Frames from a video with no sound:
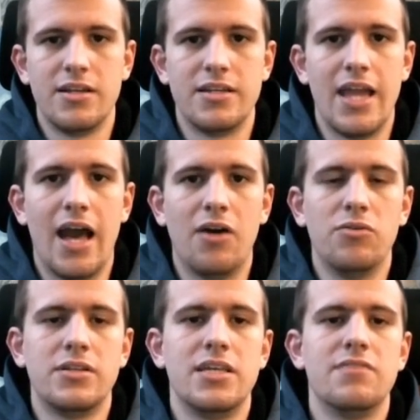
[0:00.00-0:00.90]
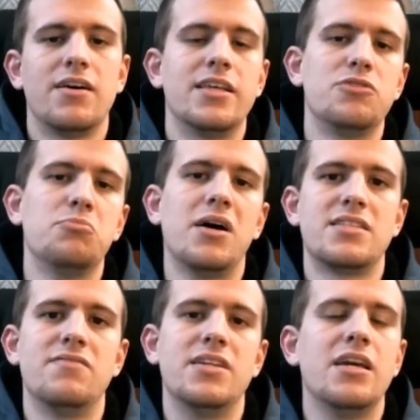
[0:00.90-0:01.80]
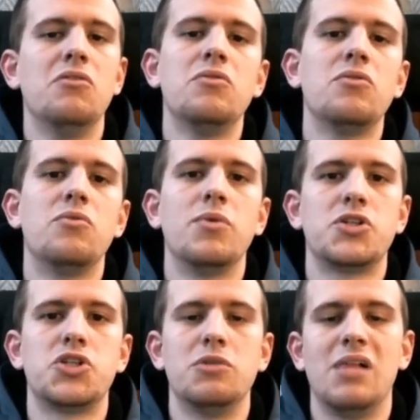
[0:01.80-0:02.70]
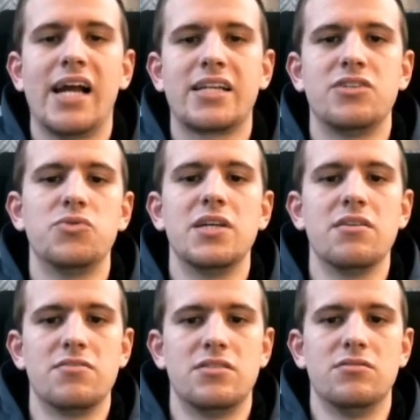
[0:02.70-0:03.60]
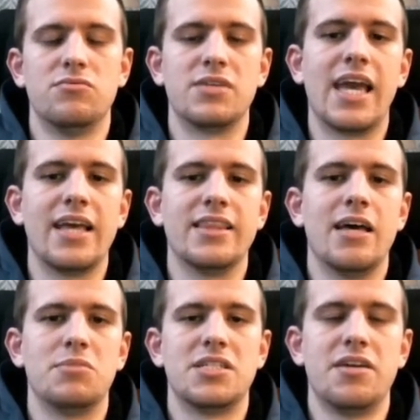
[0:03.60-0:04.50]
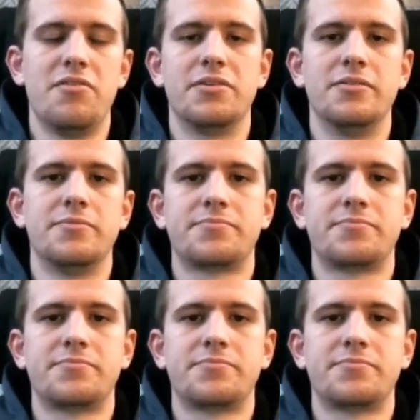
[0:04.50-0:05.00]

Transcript: now if I let you pause the video, what should black do here to regain that material?